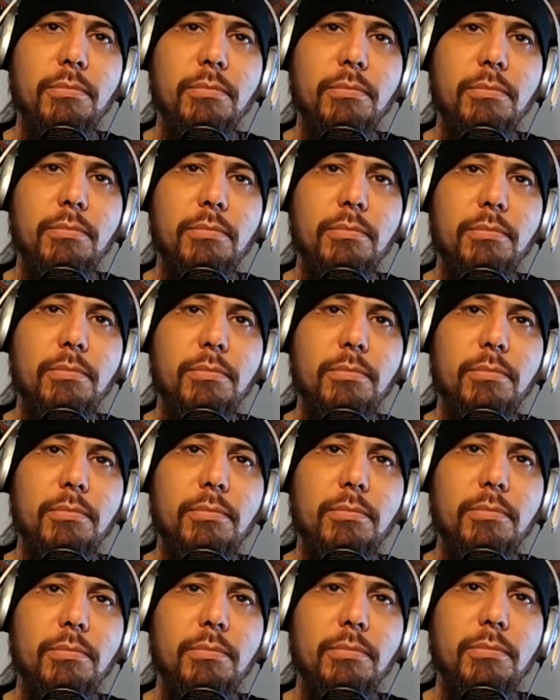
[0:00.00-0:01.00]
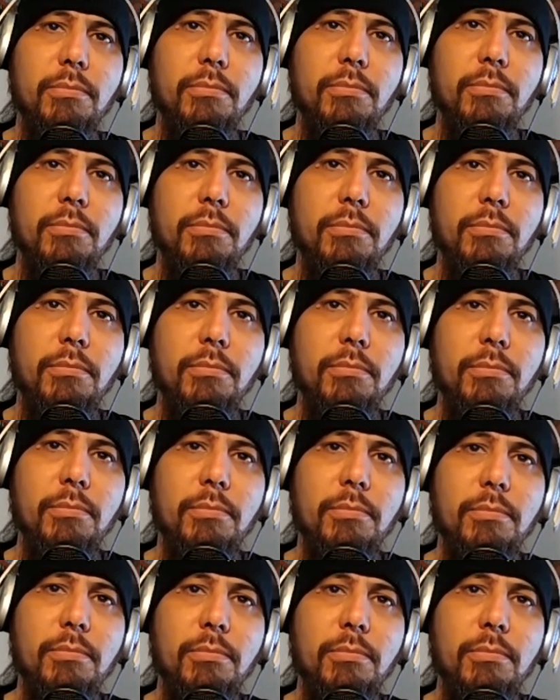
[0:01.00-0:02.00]

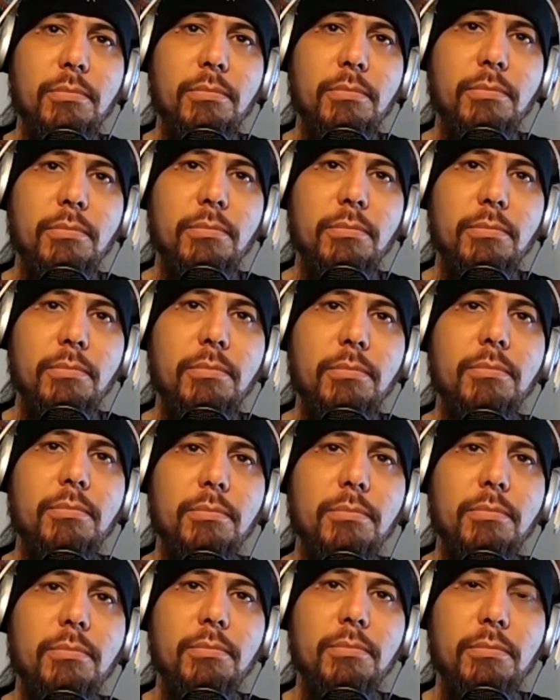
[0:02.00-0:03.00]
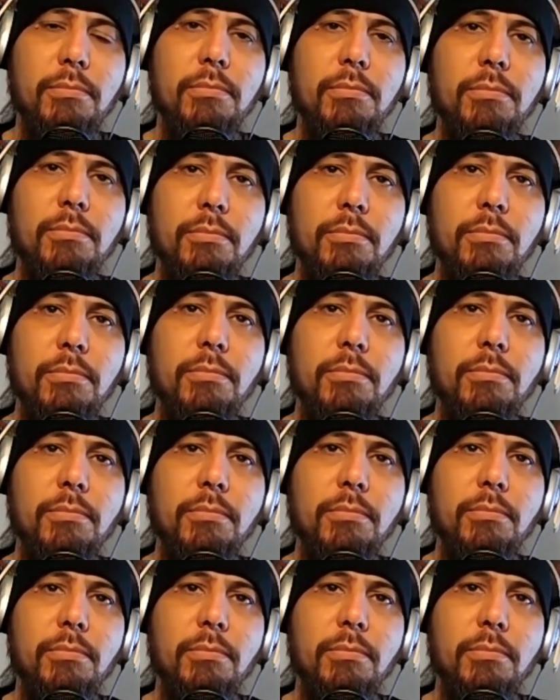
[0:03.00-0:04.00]

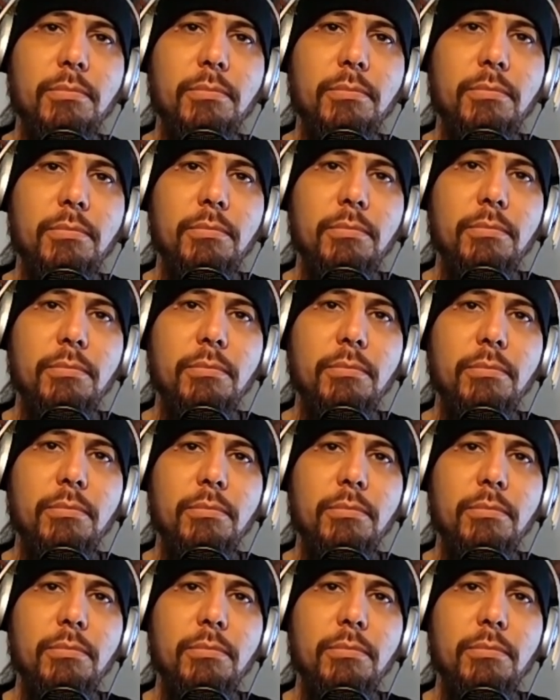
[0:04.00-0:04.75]
(not speaking)